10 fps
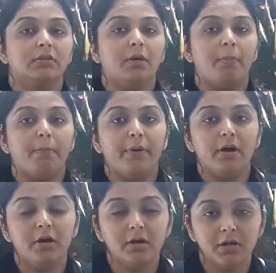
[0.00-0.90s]
the
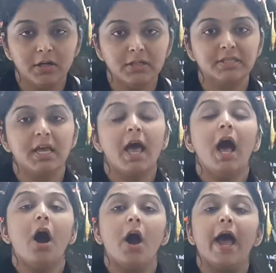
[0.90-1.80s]
burns,
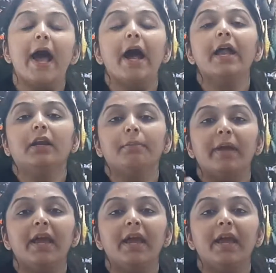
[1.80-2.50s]
and